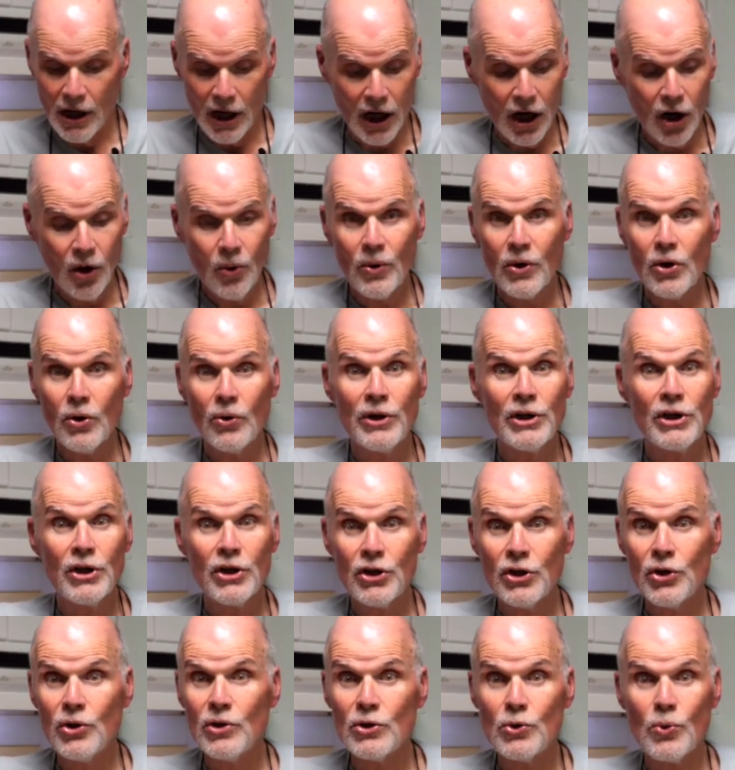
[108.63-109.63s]
All we're going to
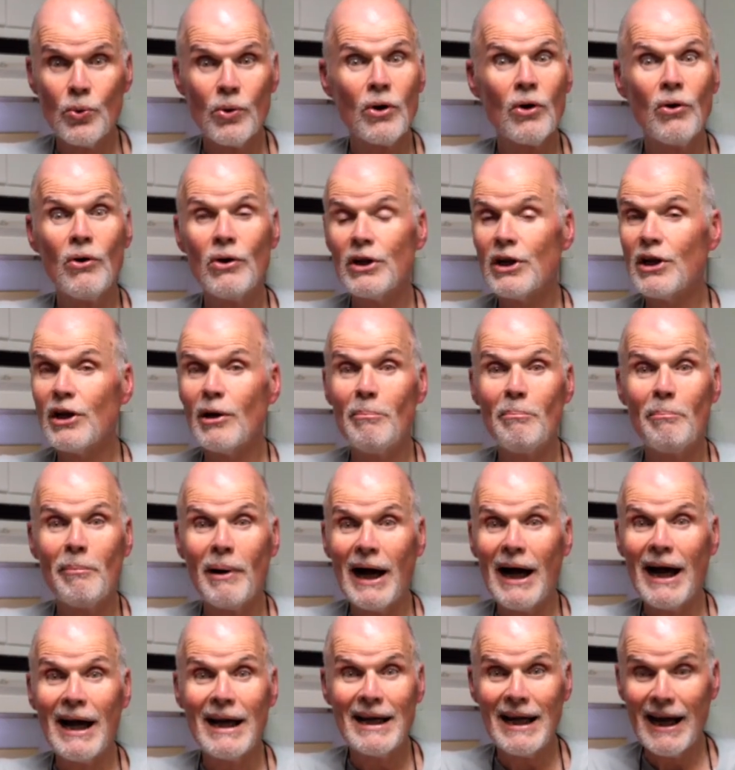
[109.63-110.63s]
do is we're going to
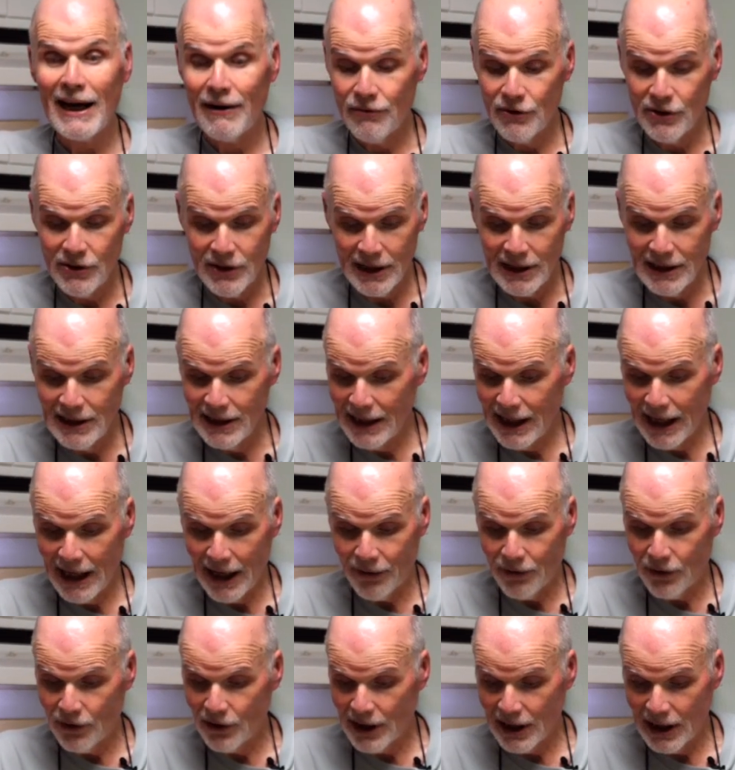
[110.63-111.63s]
combine everything
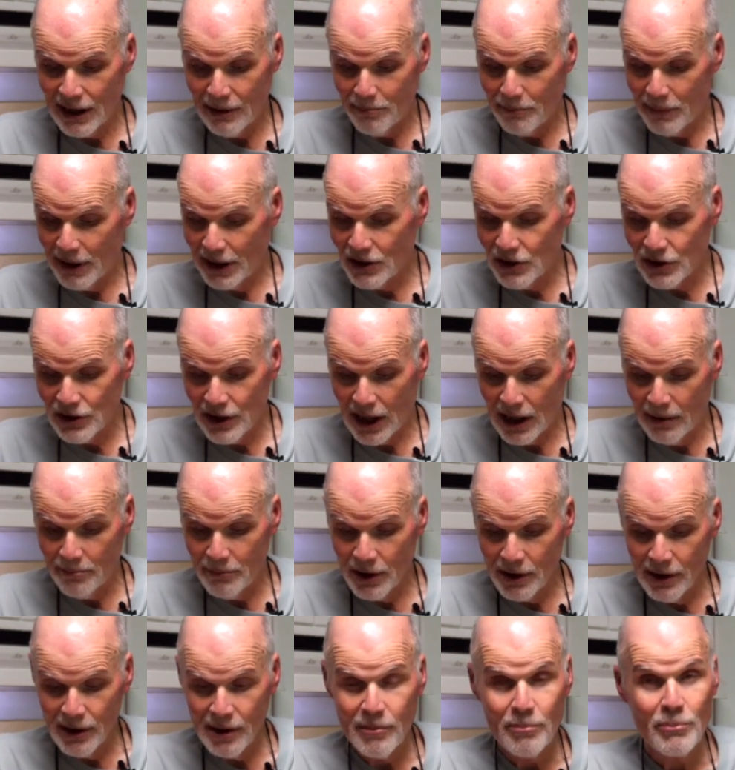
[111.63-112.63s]
together, get it mixed
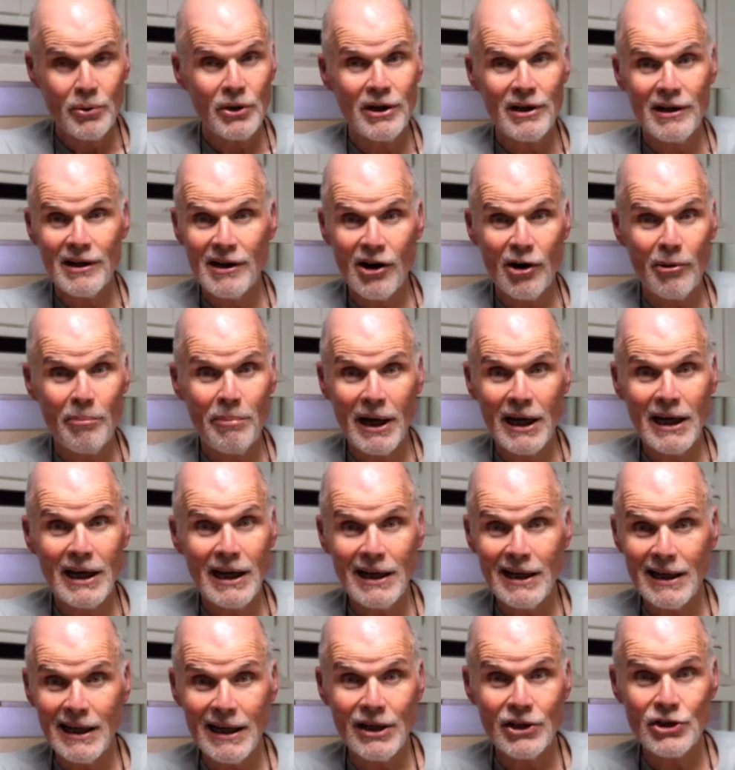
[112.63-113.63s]
up, put it in our
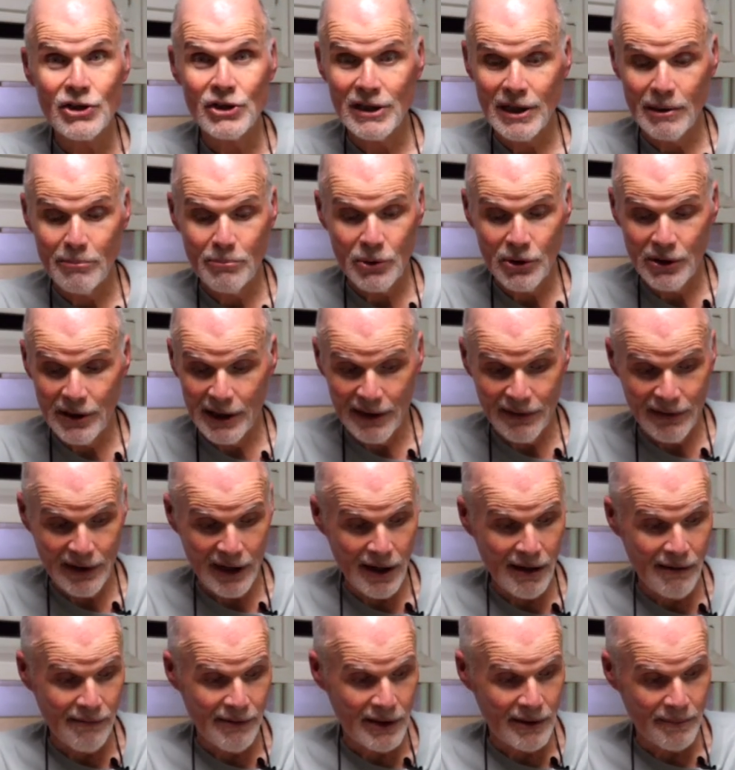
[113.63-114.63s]
baking dish, and then put it in the
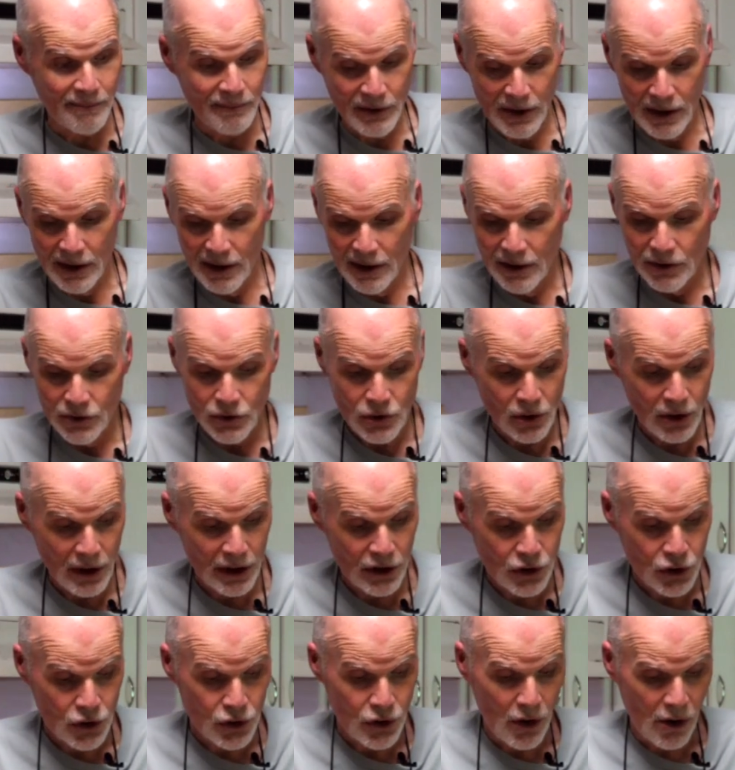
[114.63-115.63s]
oven. So
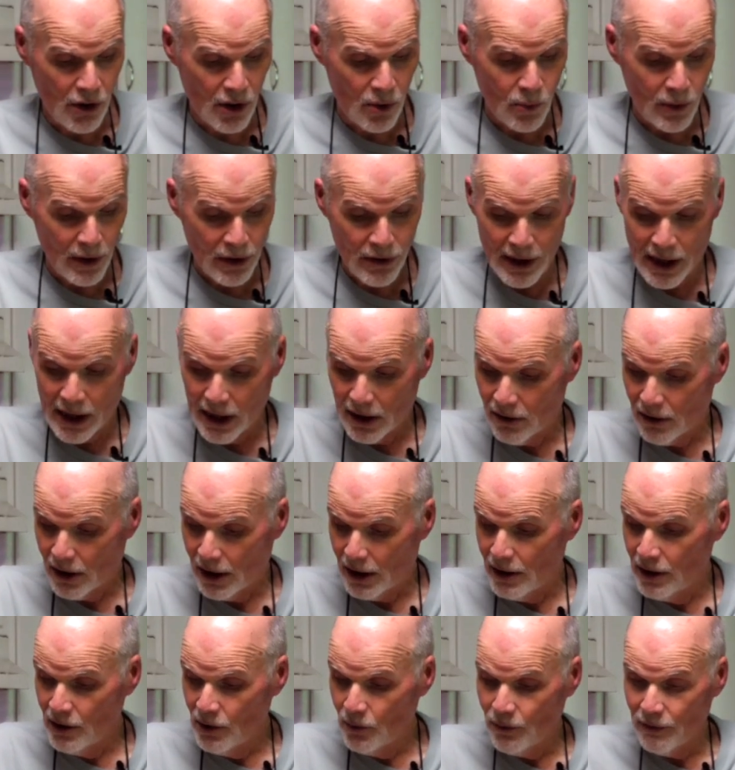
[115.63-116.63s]
let's start with
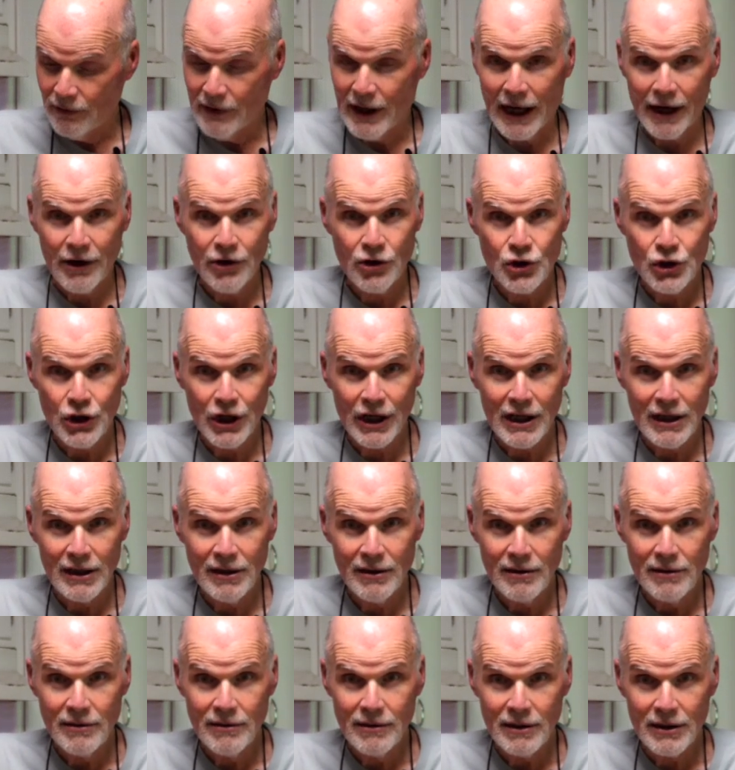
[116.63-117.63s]
our, we've got our
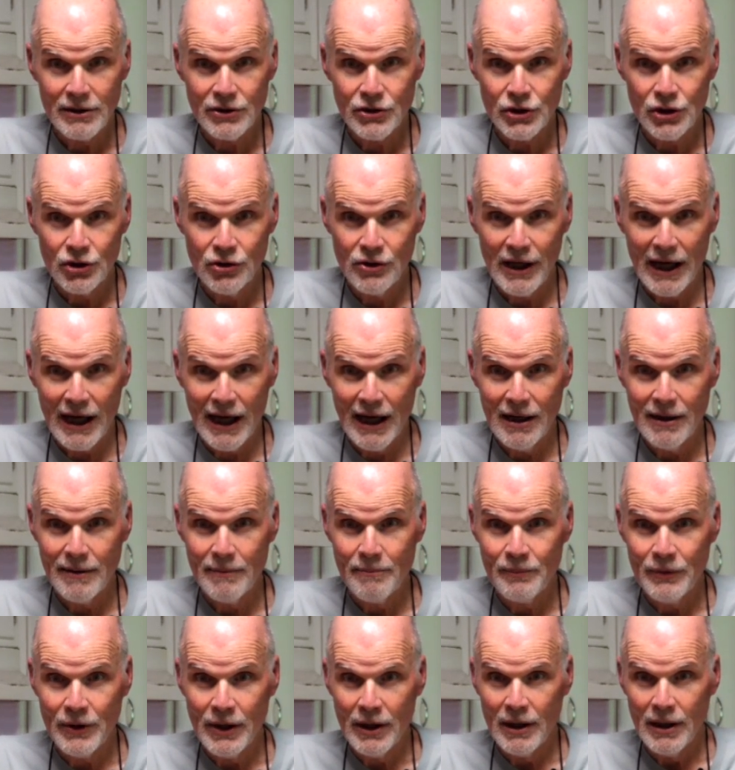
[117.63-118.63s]
chicken. Let's do that.
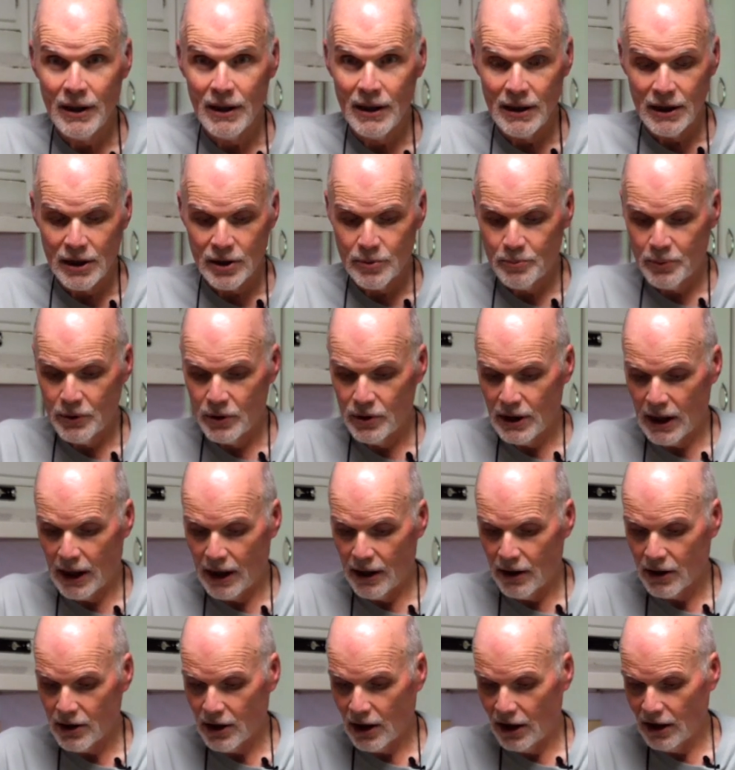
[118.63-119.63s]
Let's put
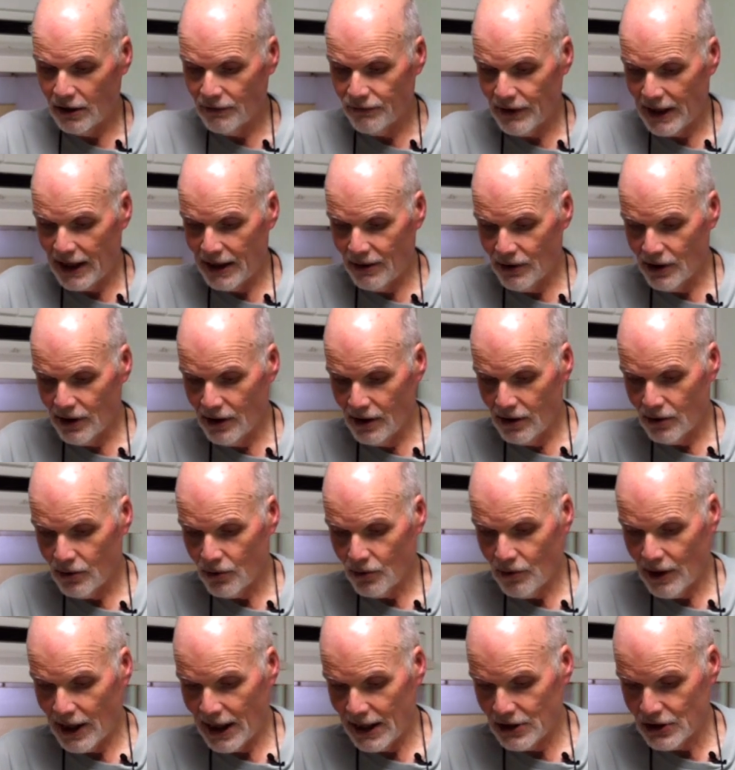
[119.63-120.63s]
our cauliflower
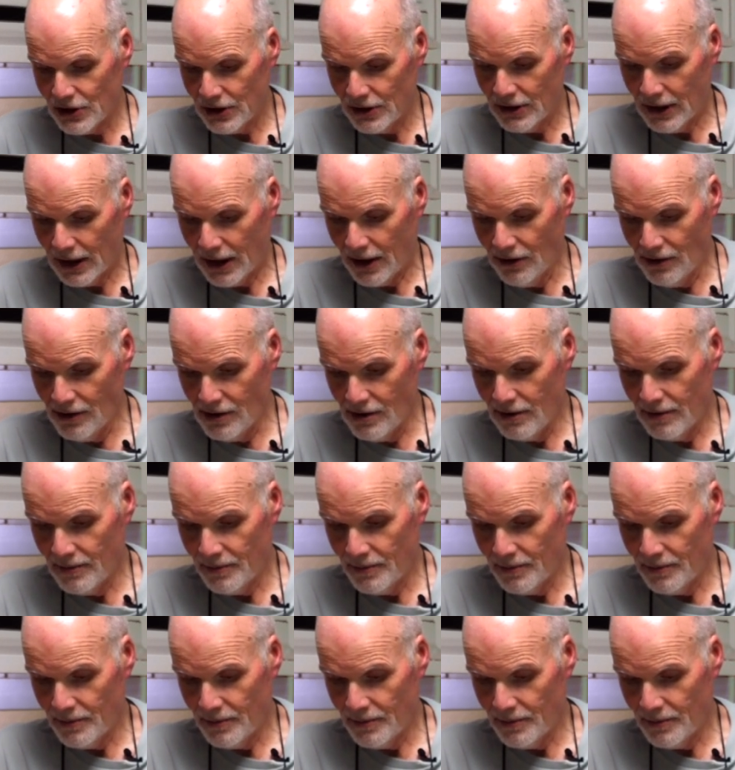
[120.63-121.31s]
rice in there.